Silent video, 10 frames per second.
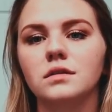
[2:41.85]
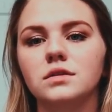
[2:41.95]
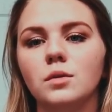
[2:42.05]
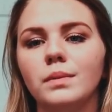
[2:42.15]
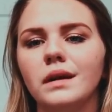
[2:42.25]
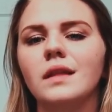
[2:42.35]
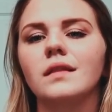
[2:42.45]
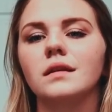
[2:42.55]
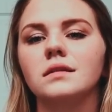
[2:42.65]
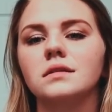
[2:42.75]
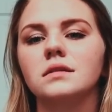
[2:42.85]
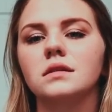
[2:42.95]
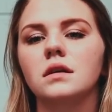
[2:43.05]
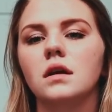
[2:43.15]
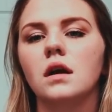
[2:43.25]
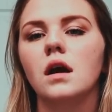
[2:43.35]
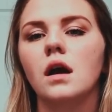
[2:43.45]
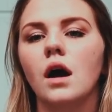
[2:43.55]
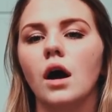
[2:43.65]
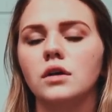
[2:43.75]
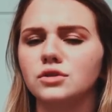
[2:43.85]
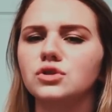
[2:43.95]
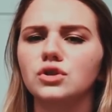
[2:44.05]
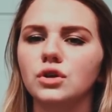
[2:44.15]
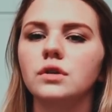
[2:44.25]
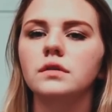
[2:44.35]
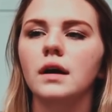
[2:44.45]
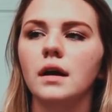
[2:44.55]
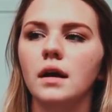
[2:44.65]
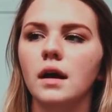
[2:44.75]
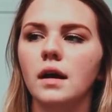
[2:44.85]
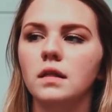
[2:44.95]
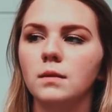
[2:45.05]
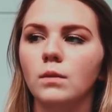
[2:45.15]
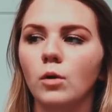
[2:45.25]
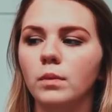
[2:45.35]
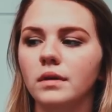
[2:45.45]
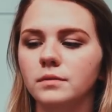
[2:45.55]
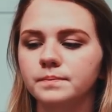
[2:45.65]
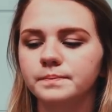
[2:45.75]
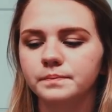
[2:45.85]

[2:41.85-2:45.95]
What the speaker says: So being this unsure in the moment